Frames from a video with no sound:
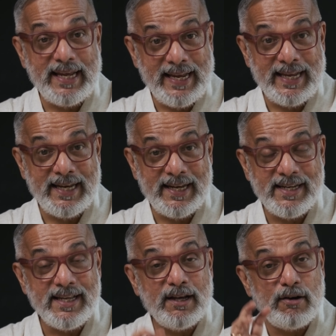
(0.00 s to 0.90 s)

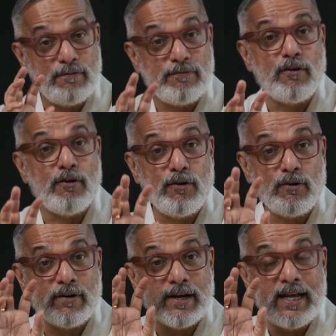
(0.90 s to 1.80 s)
in
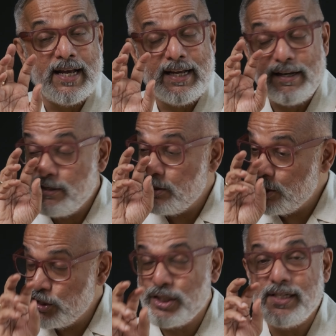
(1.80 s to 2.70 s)
for
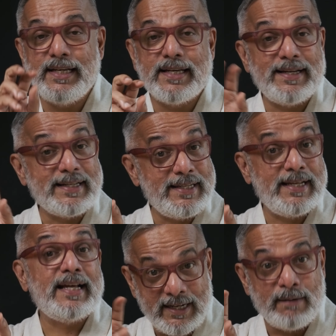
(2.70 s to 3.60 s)
digitally
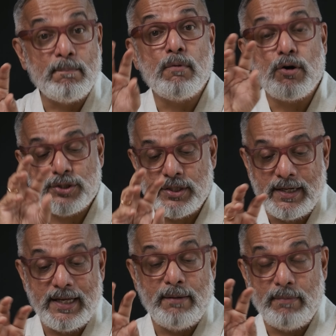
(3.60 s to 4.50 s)
correcting a
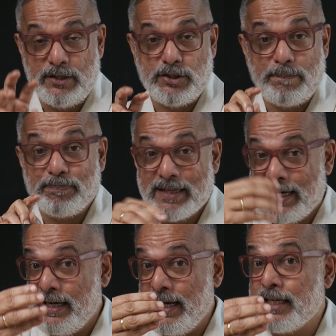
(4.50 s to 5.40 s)
motion image.
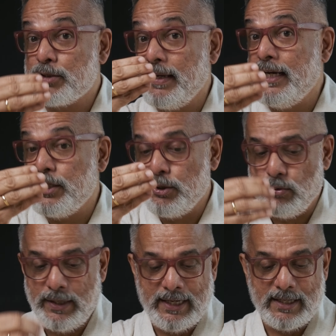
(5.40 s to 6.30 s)
I explained to
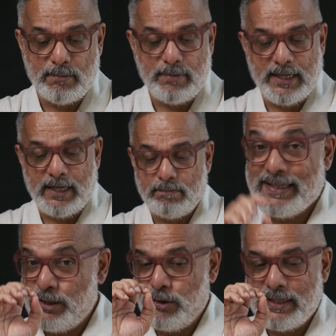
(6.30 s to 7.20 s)
you in the beginning.
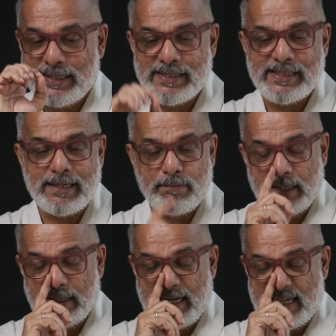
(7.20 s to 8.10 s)
No, that's
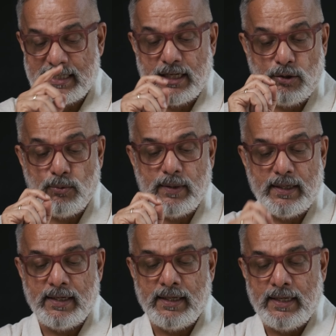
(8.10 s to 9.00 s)
something that you
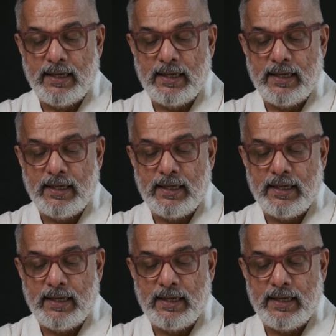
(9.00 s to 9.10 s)
will,